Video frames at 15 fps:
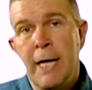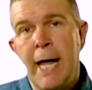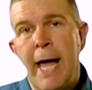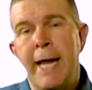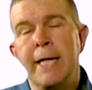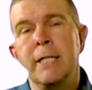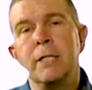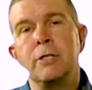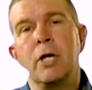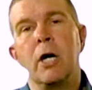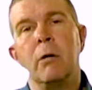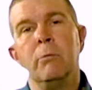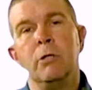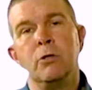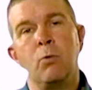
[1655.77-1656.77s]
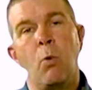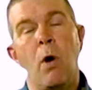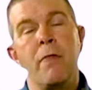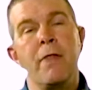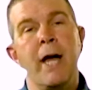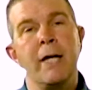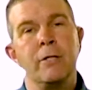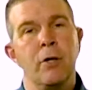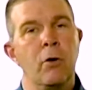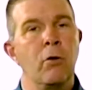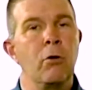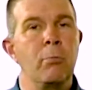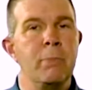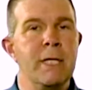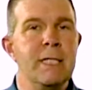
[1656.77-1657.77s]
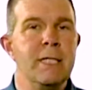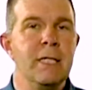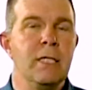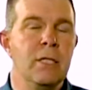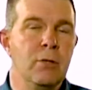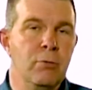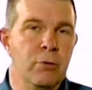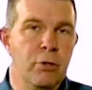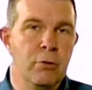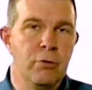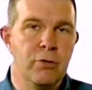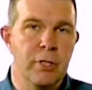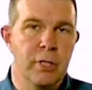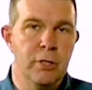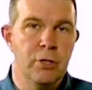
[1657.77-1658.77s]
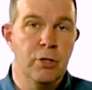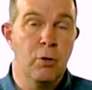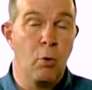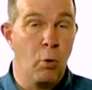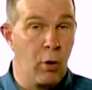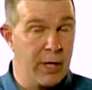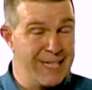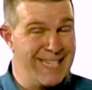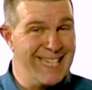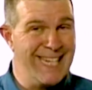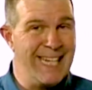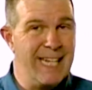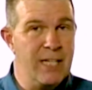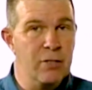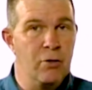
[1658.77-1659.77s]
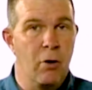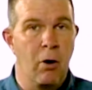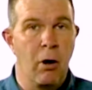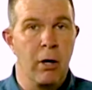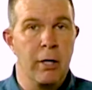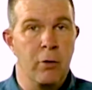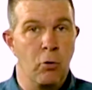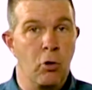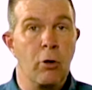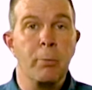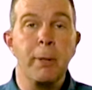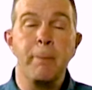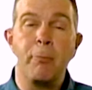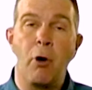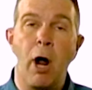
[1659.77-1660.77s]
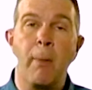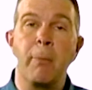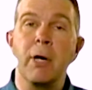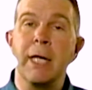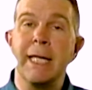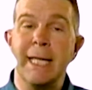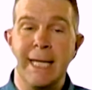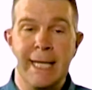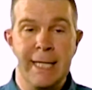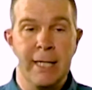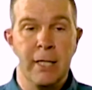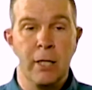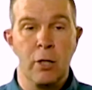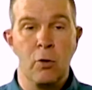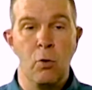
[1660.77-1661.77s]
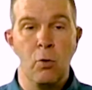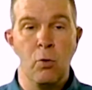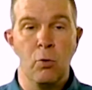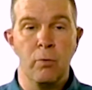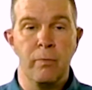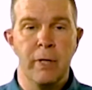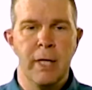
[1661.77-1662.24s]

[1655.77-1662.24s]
and it determines what that total BTU usage or its needs are in order to be properly heated and cooled.